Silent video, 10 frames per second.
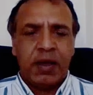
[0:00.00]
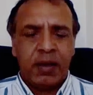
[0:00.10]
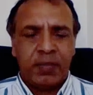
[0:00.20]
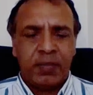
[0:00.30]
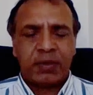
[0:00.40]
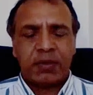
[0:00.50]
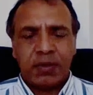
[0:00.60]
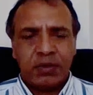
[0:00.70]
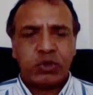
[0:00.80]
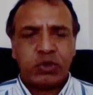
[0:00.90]

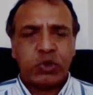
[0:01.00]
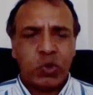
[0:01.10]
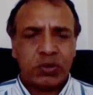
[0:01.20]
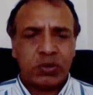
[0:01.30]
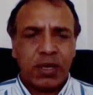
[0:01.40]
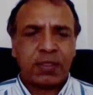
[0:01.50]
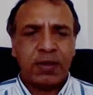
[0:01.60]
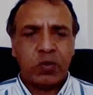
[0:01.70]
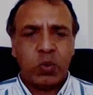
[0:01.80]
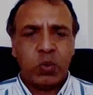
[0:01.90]
But in short, I
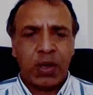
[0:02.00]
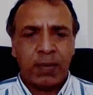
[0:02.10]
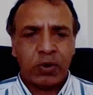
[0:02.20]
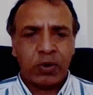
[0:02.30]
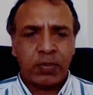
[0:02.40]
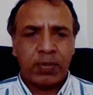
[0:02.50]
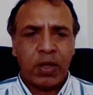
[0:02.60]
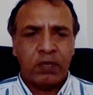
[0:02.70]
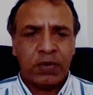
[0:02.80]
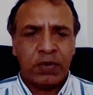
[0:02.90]
think we are
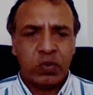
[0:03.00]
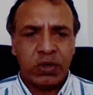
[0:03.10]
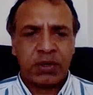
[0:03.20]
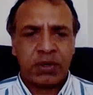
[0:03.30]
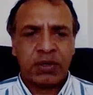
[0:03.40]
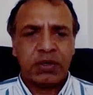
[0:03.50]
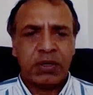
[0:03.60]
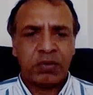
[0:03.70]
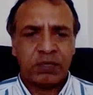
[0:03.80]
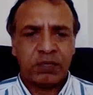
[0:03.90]
probably over the worst
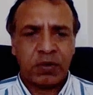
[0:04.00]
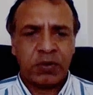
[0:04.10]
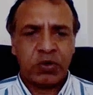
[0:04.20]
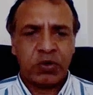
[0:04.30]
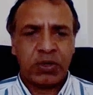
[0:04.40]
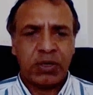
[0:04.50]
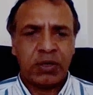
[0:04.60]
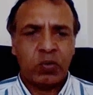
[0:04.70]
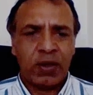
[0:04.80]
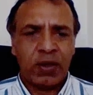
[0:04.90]
in terms of this
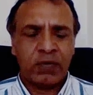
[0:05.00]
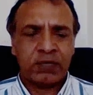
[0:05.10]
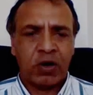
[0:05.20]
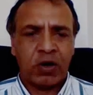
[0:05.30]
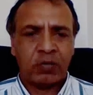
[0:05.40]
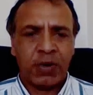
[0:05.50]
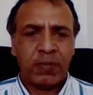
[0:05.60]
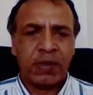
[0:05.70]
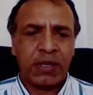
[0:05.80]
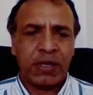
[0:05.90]
particular wave of the
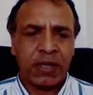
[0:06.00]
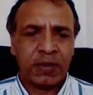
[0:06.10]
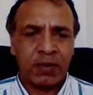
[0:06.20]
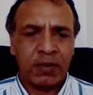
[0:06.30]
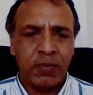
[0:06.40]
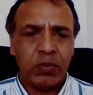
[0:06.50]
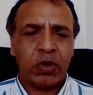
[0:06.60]
outbreak, but that doesn't